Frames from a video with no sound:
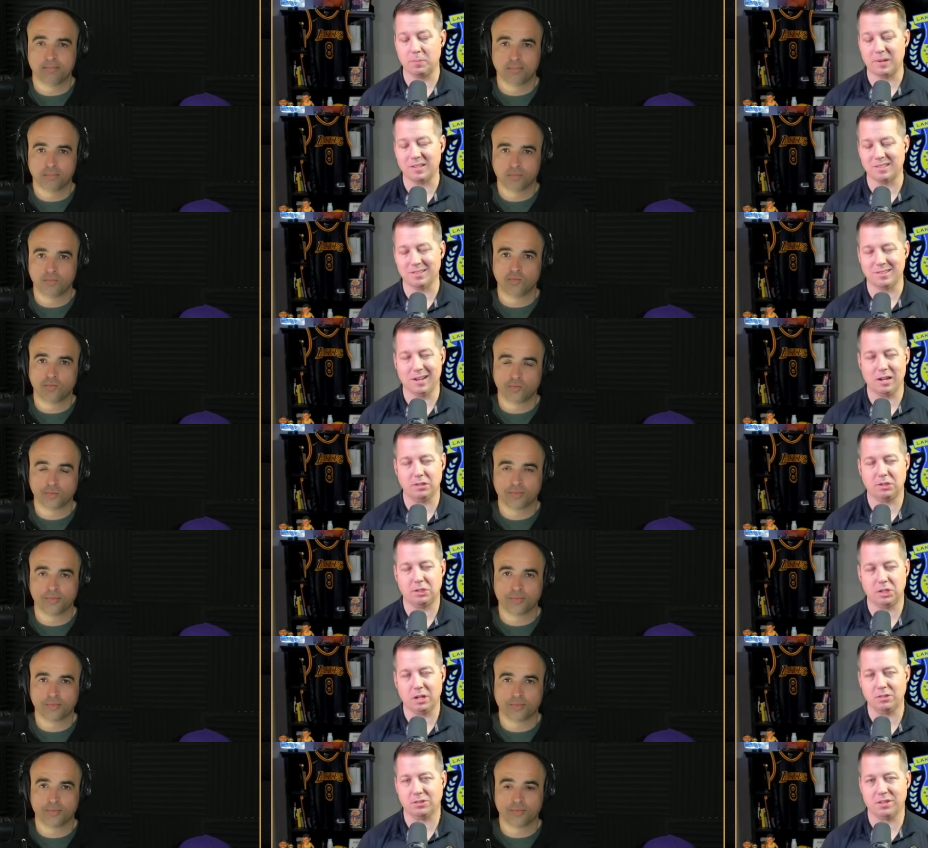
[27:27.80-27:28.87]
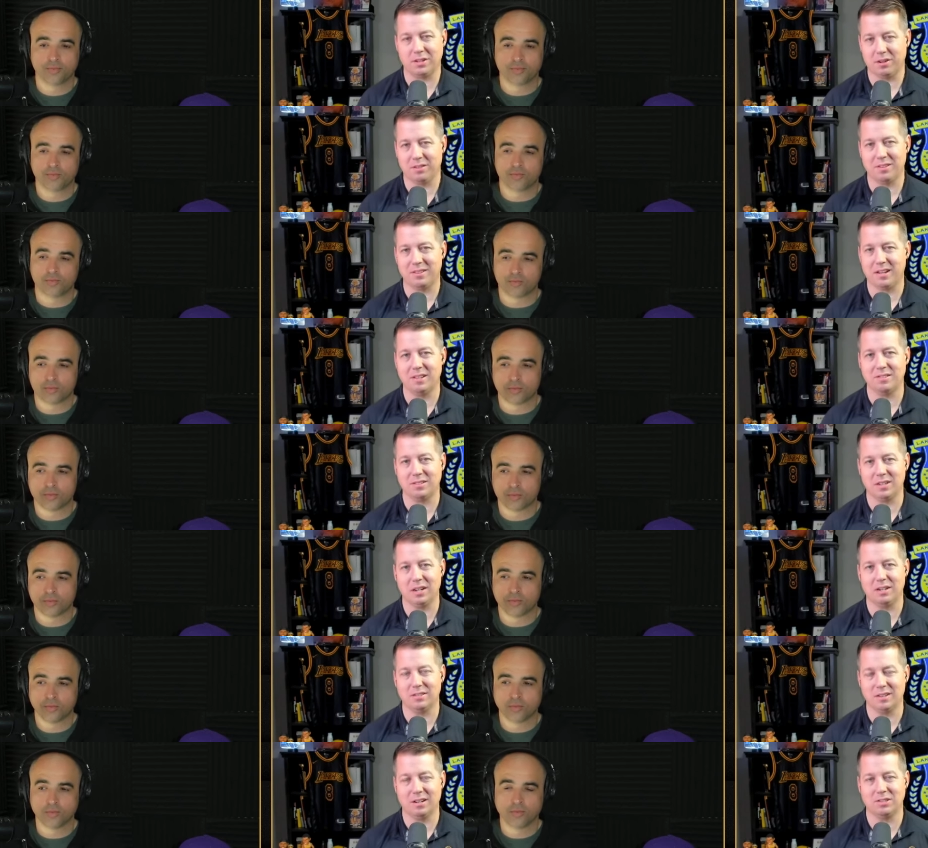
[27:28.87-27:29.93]
Speaker 1: because it's not just that you're the 10
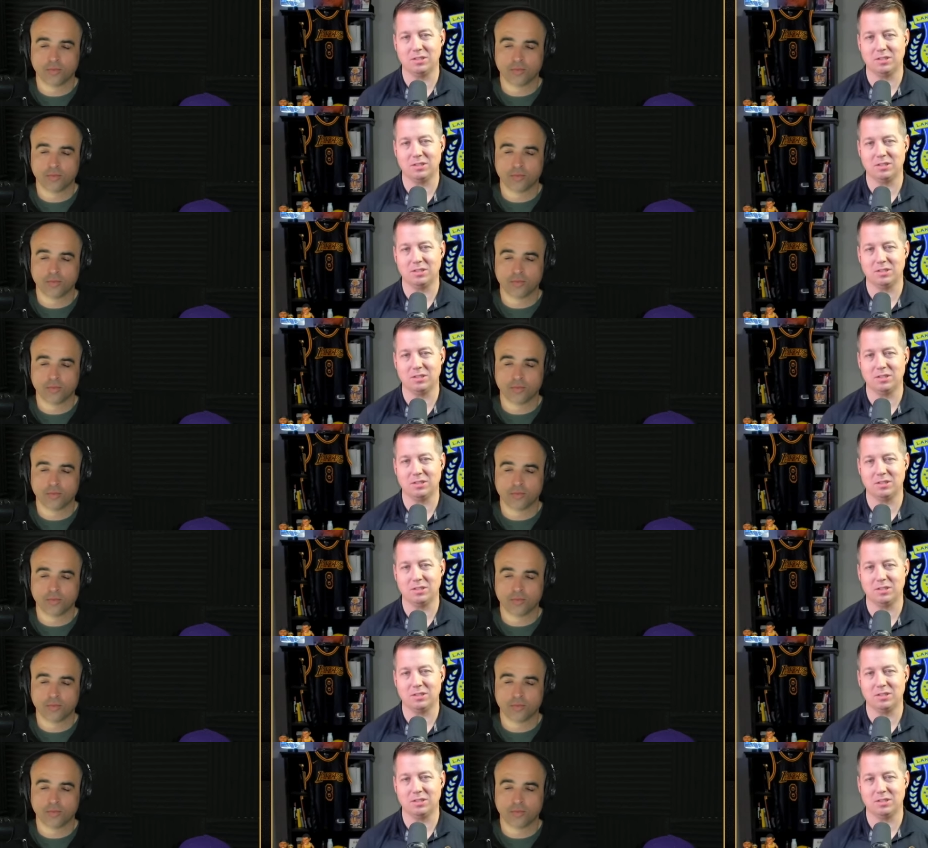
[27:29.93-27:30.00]
seed. It's not